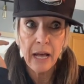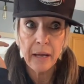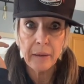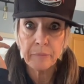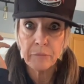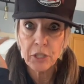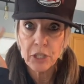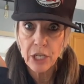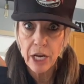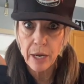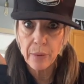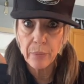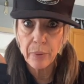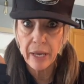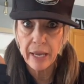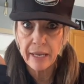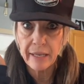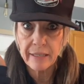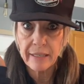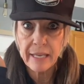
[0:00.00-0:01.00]

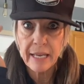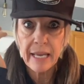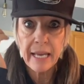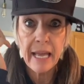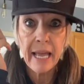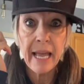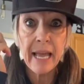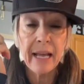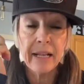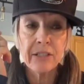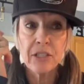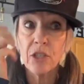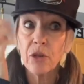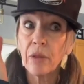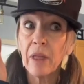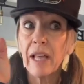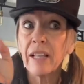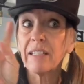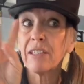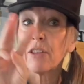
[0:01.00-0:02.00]
shaping. And so
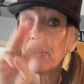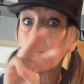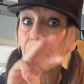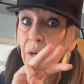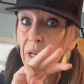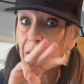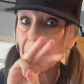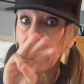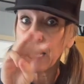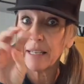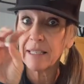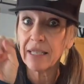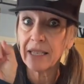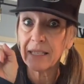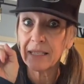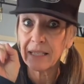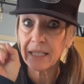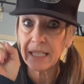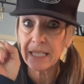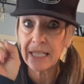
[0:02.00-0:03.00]
that's 3 days
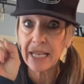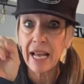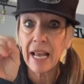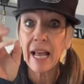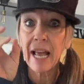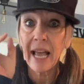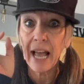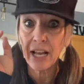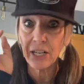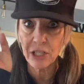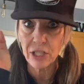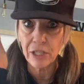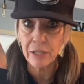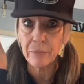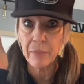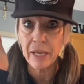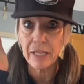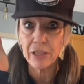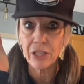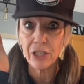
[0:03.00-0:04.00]
since the day I actually
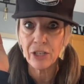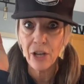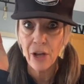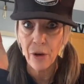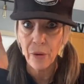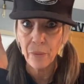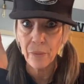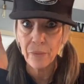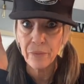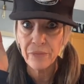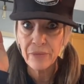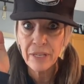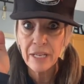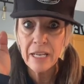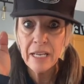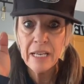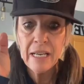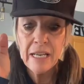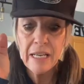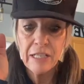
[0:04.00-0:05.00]
made the dough.
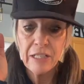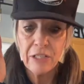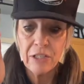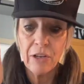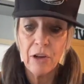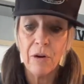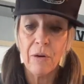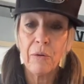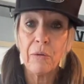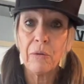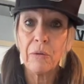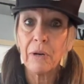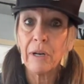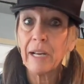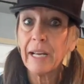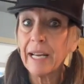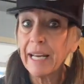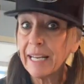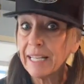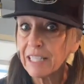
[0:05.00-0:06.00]
So
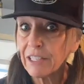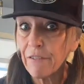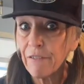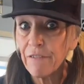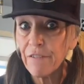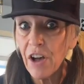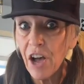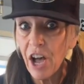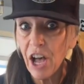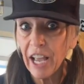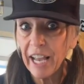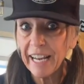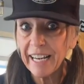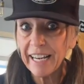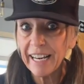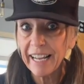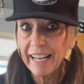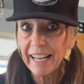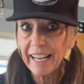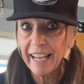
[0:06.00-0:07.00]
it's fine,
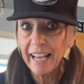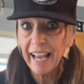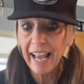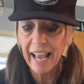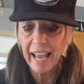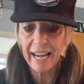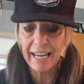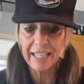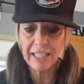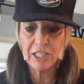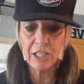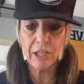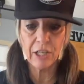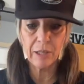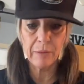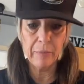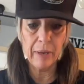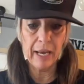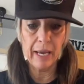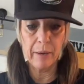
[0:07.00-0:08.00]
and it's going
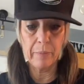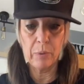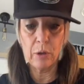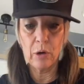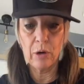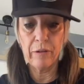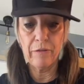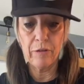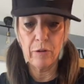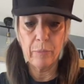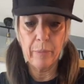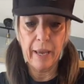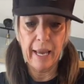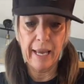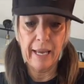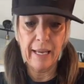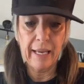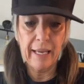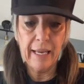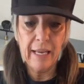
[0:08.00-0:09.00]
to make a beautiful
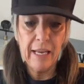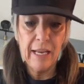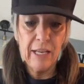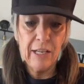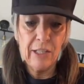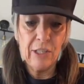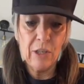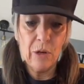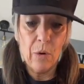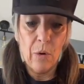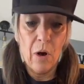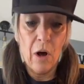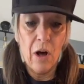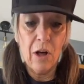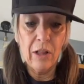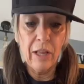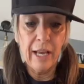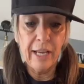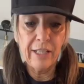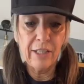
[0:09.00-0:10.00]
bake. So
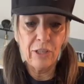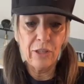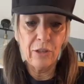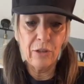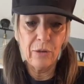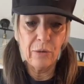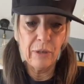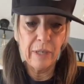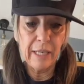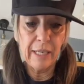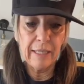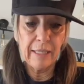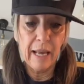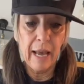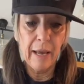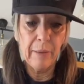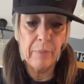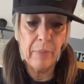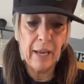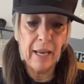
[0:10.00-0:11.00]
all I do is
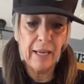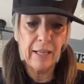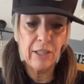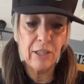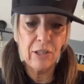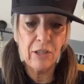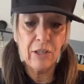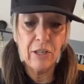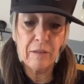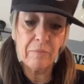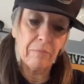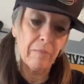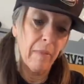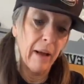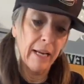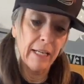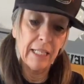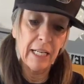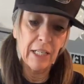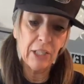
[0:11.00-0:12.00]
I bake.
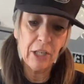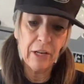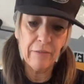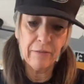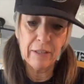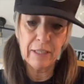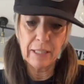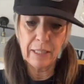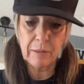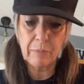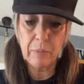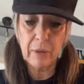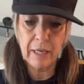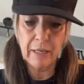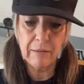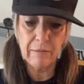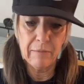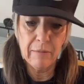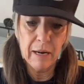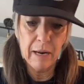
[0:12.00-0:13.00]
My Dutch oven has
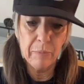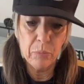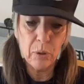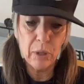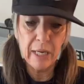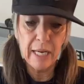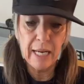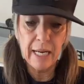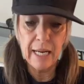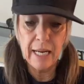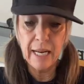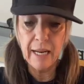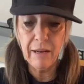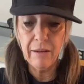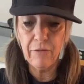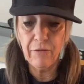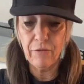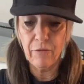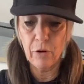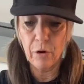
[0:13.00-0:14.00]
been
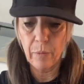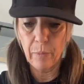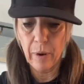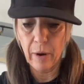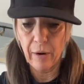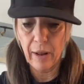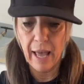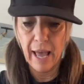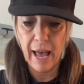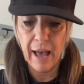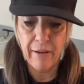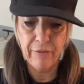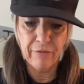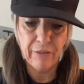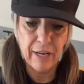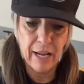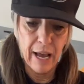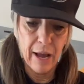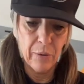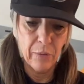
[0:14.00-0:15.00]
preheating for about a half
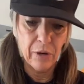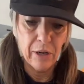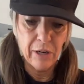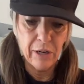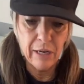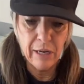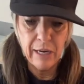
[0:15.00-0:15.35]
an hour,